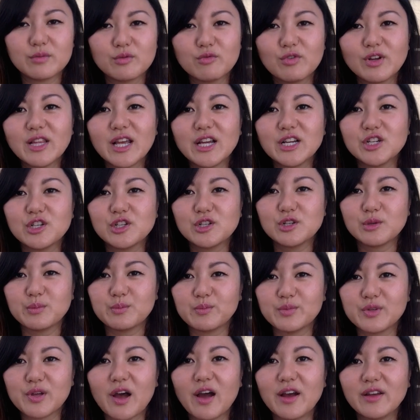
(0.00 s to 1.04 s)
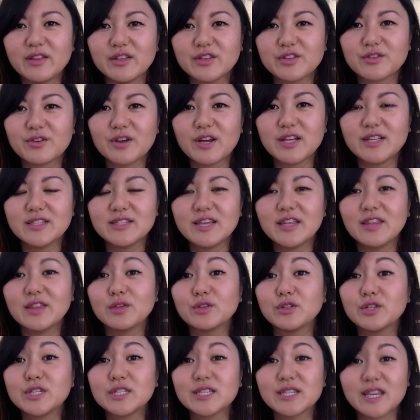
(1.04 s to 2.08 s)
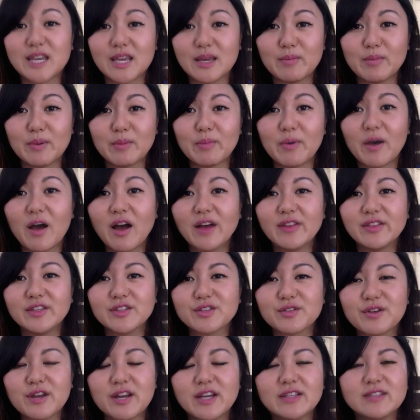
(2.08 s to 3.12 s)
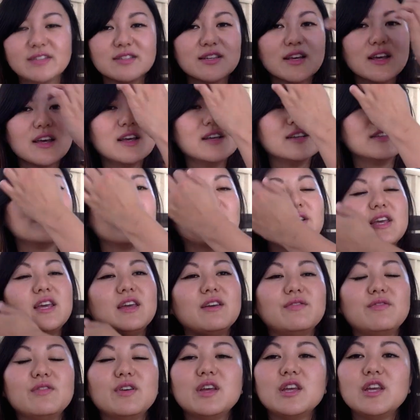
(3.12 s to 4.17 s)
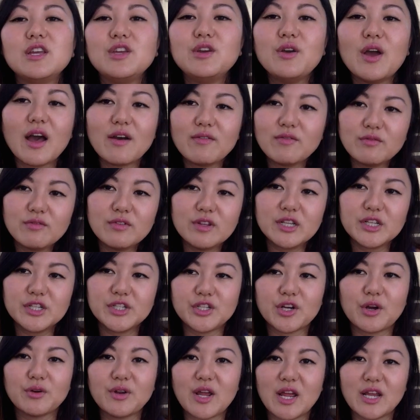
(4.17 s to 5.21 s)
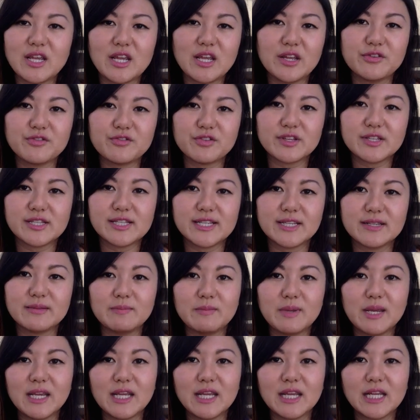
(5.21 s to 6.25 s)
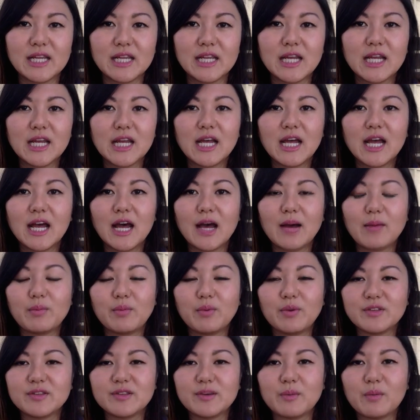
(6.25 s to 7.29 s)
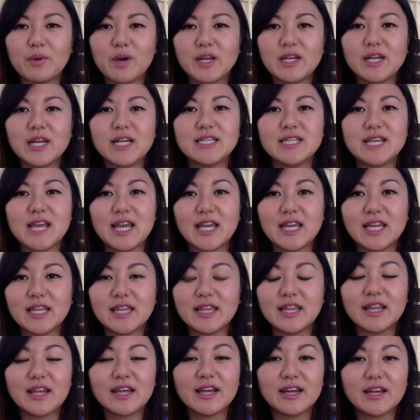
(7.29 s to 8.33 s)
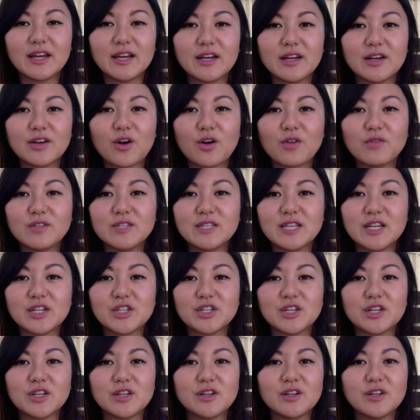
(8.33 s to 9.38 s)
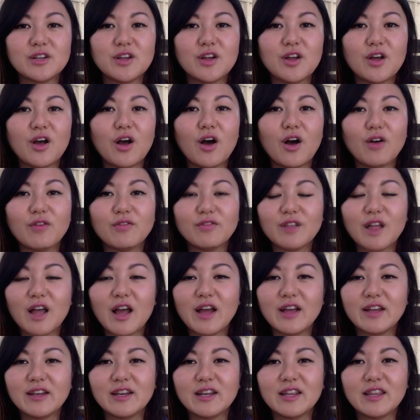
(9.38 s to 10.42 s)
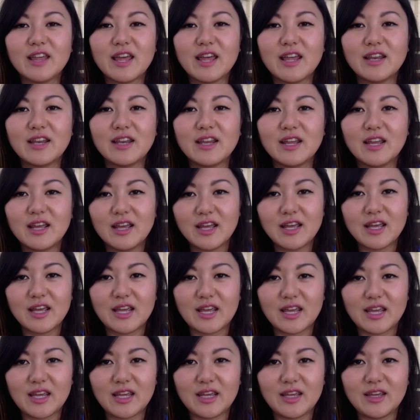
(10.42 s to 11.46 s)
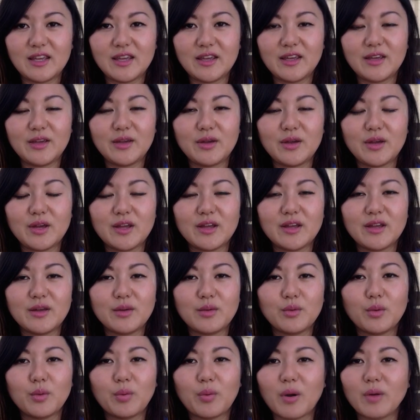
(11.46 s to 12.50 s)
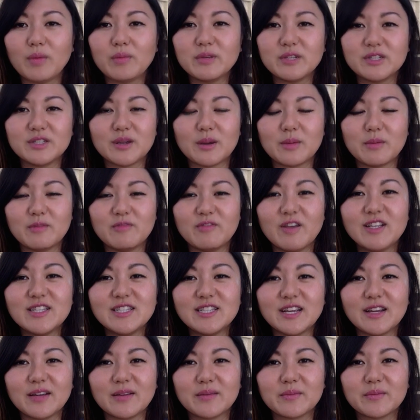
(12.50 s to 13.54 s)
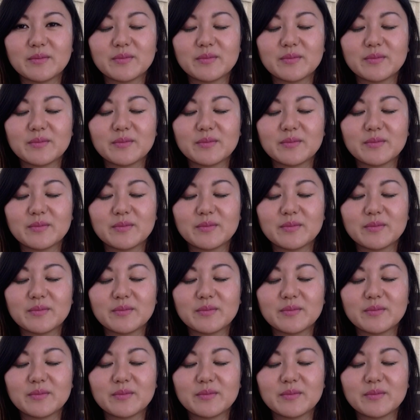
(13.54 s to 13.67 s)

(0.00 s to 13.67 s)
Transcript: relationships behind the screens that they'll just keep it behind the screens. So if you haven't really shown any interest in meeting up with someone and taking the conversation offline, then he will probably stop investing.